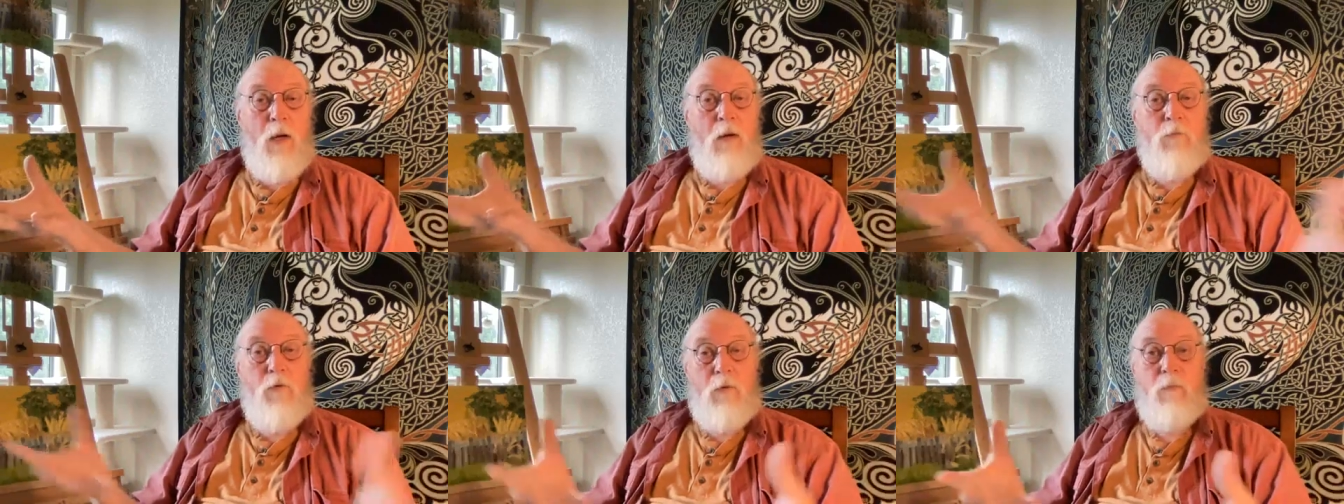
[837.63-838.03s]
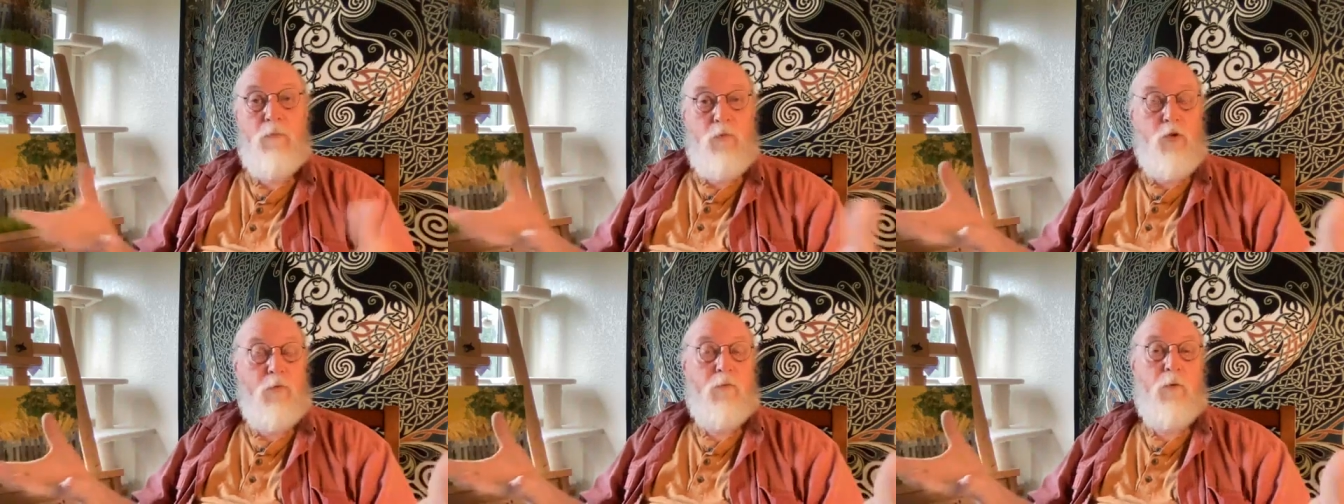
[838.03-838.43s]
for
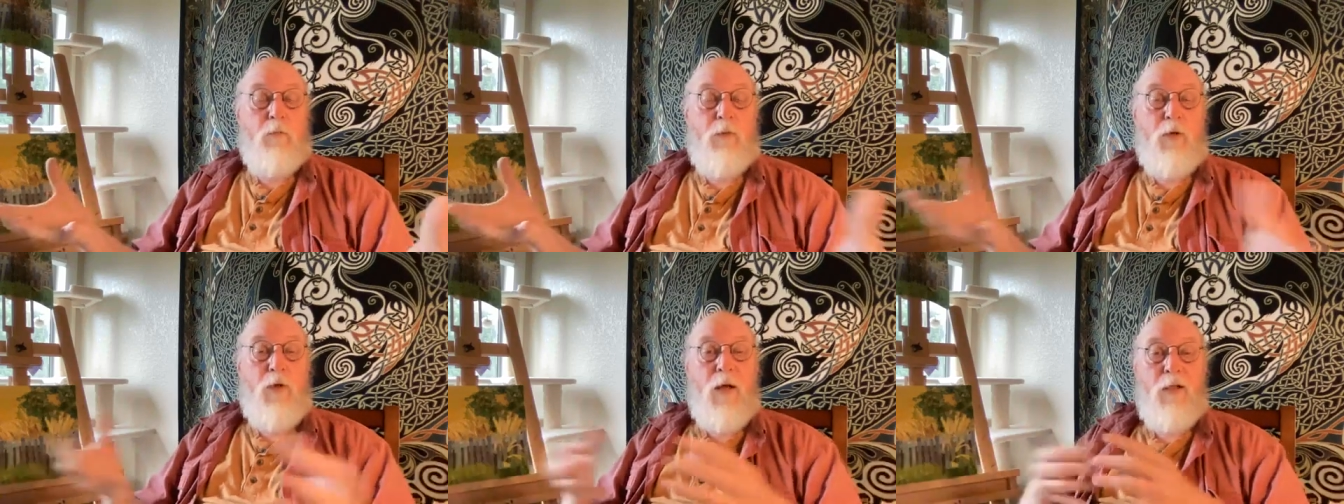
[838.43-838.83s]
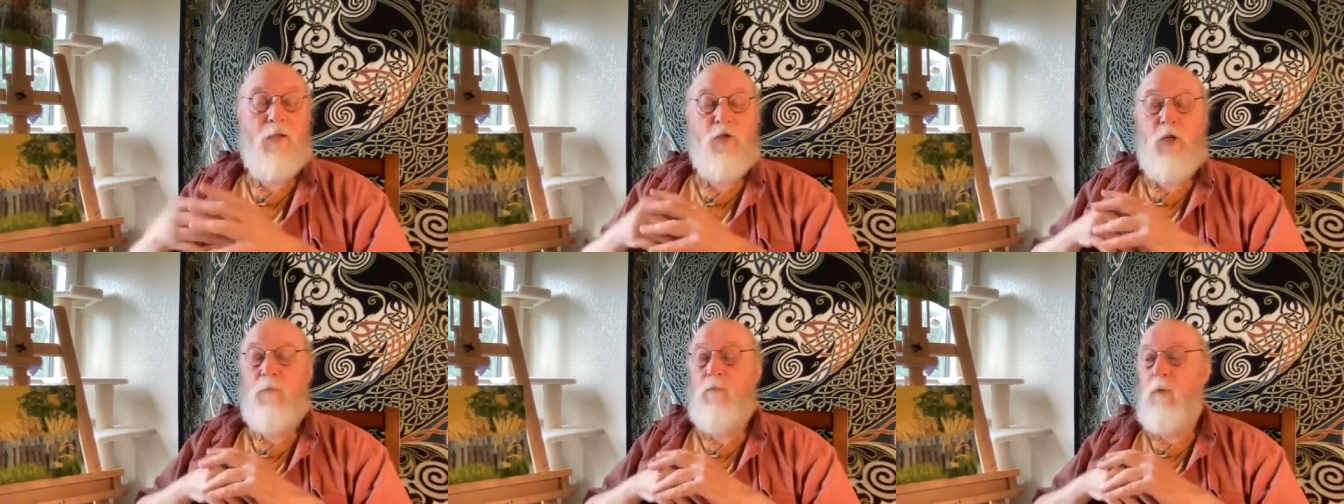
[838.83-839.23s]
juvenile
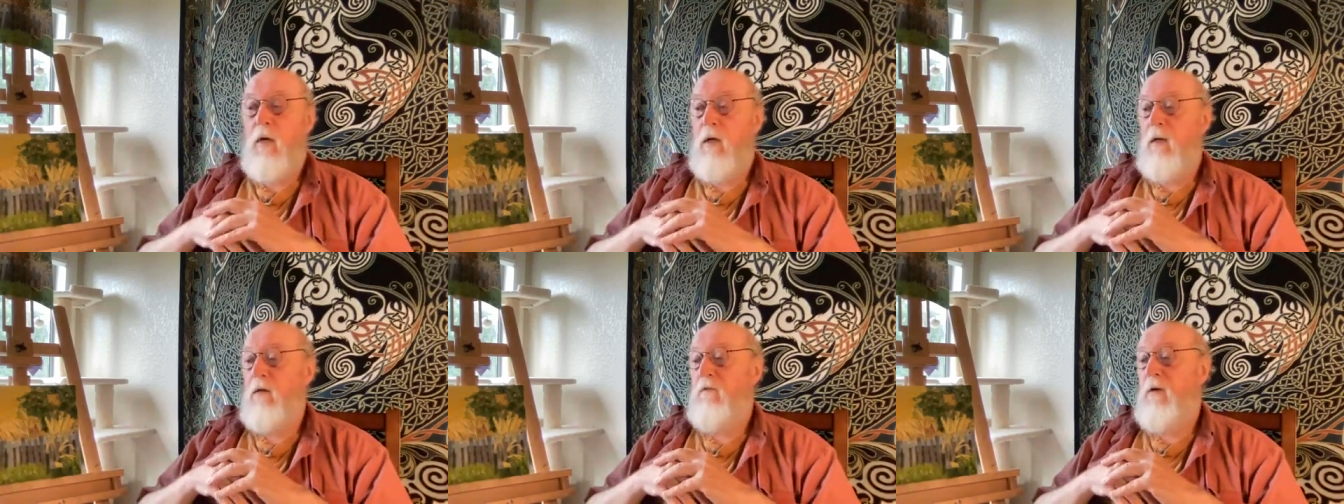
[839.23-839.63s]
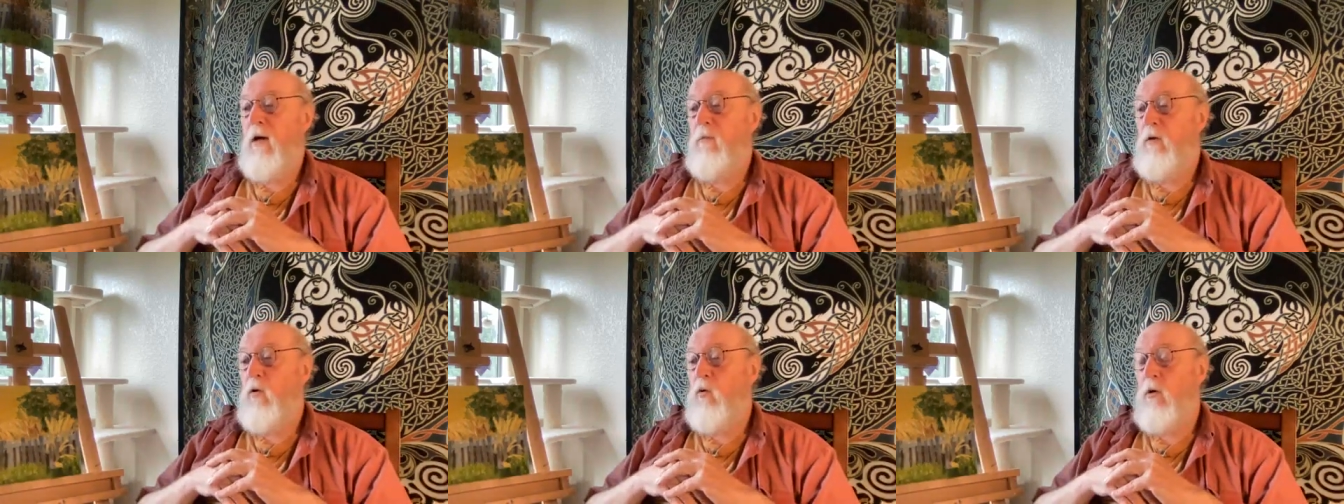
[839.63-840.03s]
pathology in the
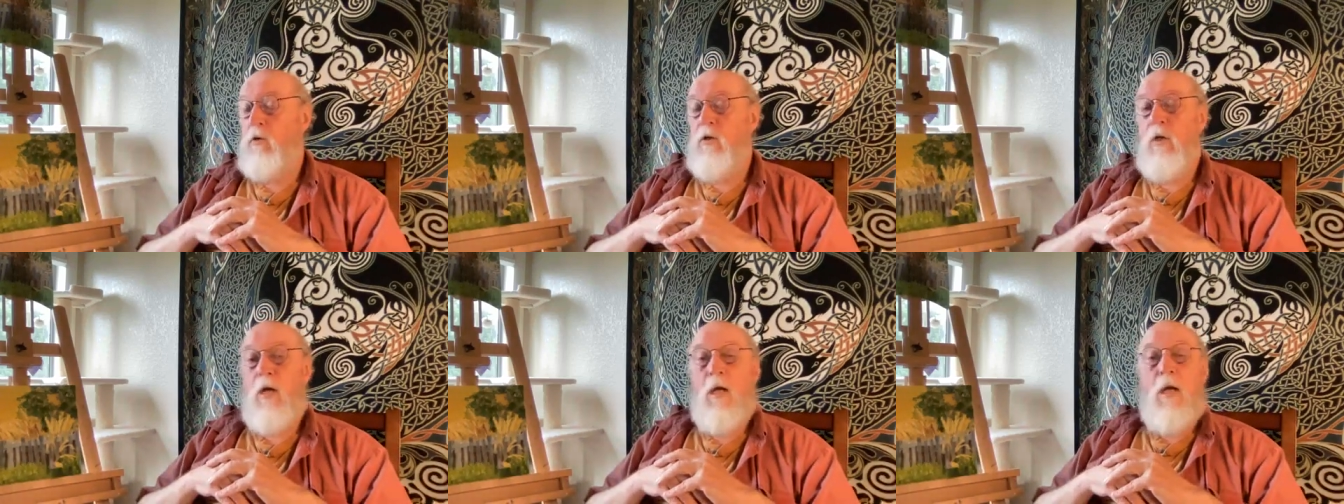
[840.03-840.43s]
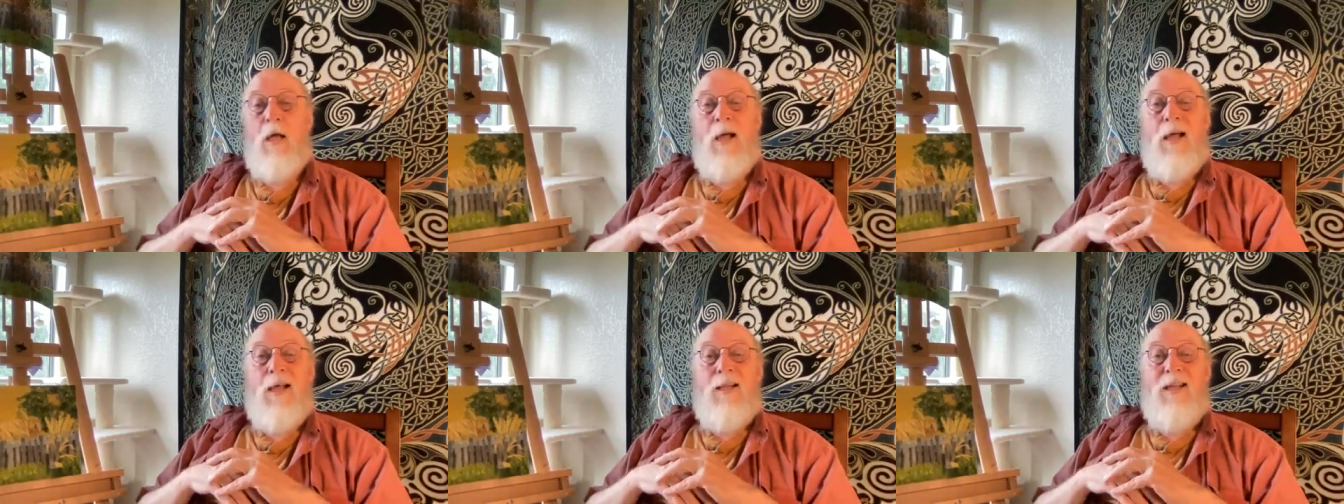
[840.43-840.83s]
family courts.
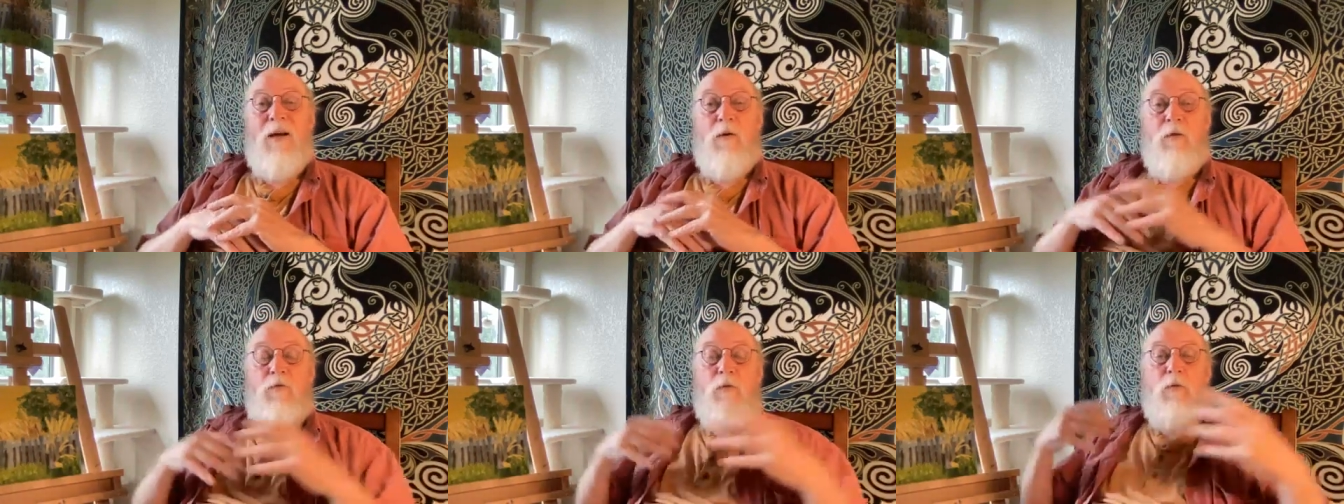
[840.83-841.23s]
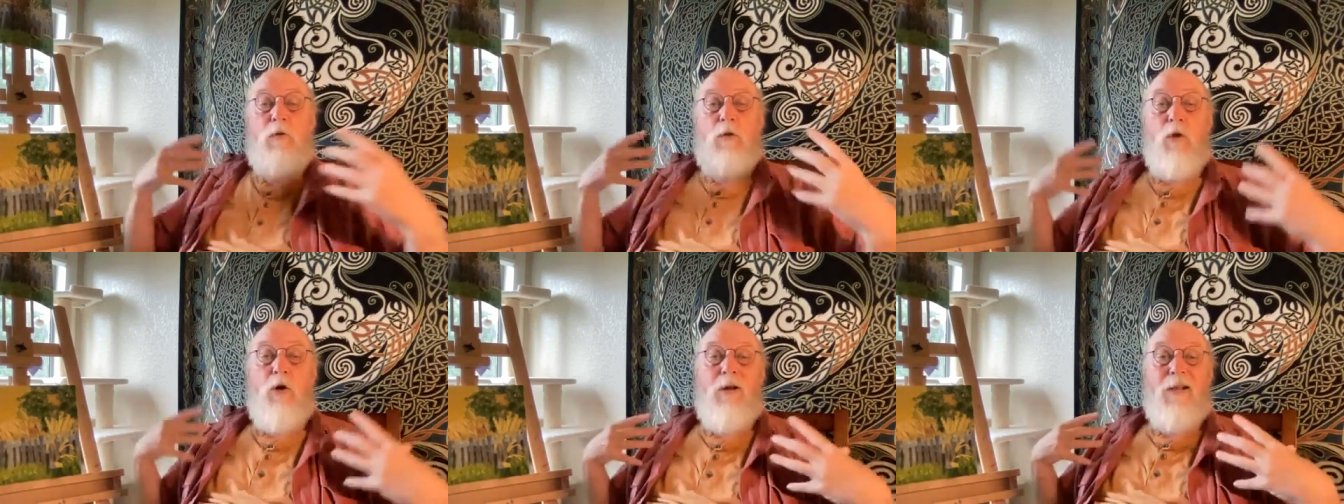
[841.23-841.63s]
Now, if you
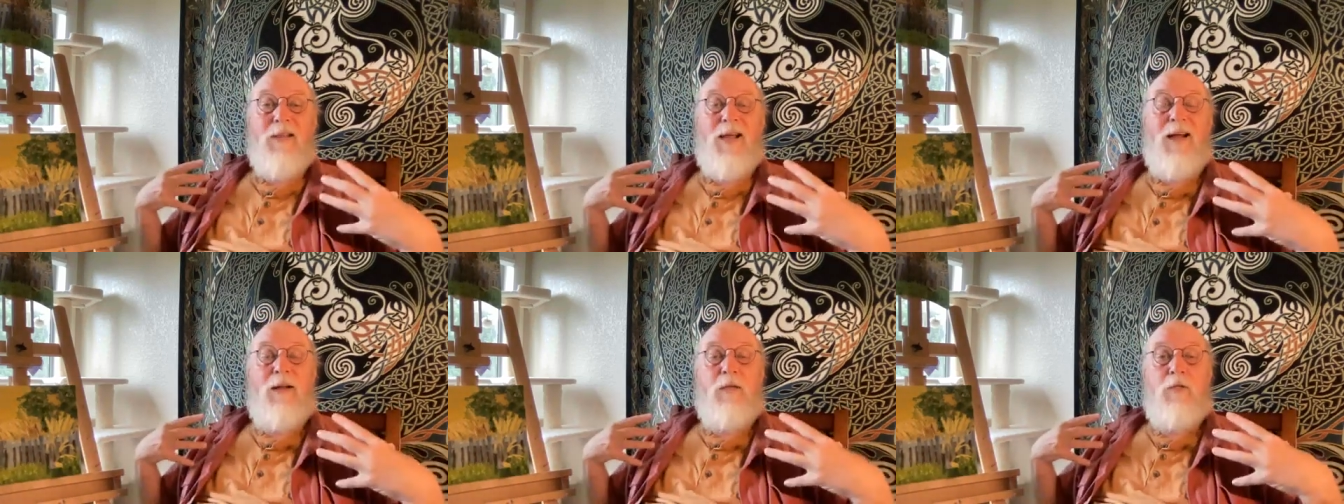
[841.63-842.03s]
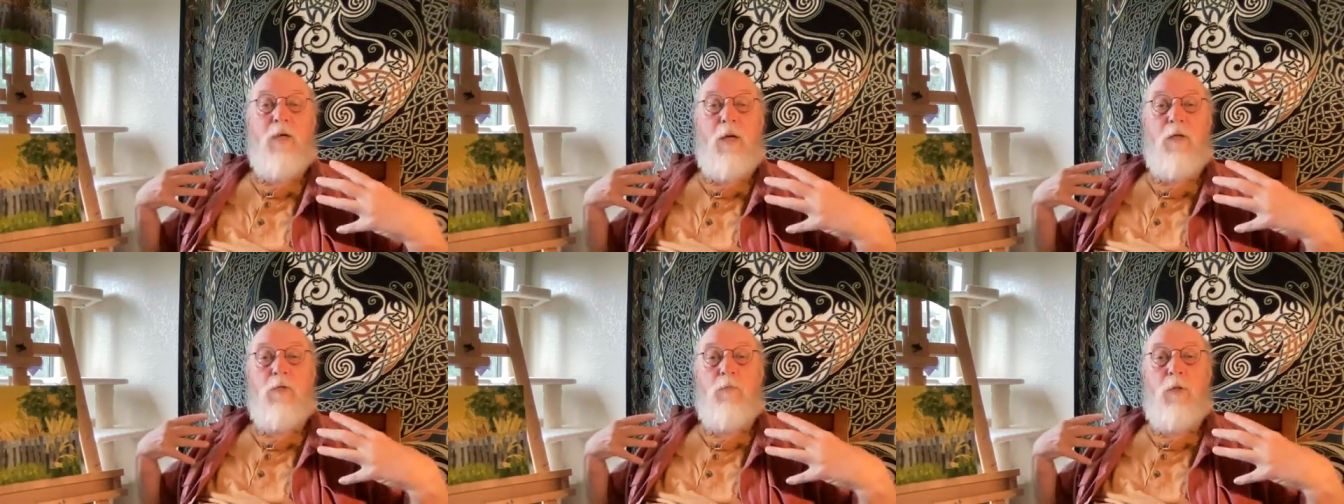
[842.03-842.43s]
look at that
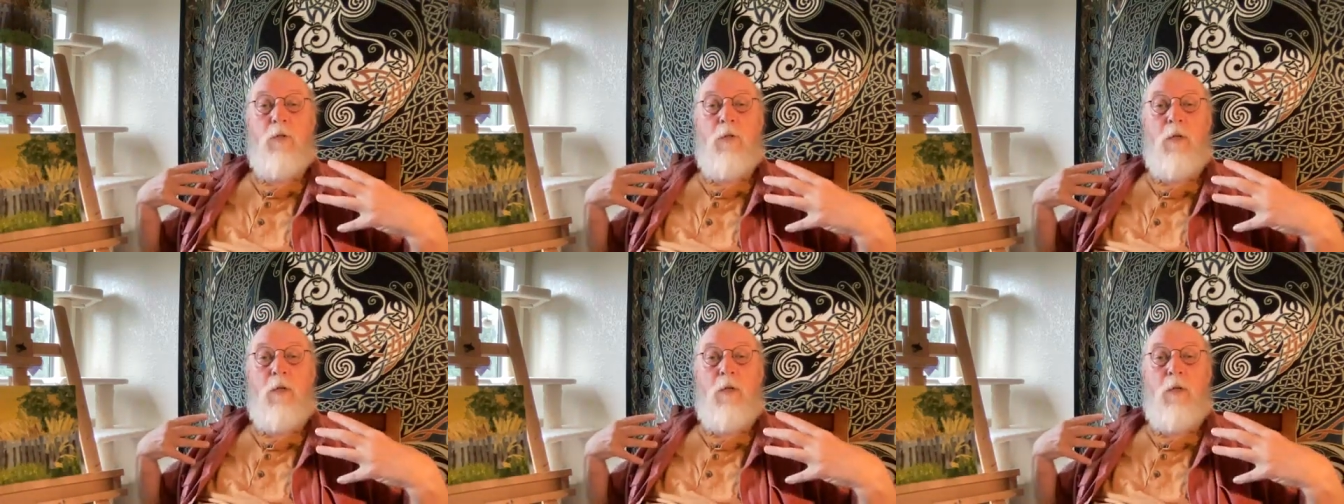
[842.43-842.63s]
assessment,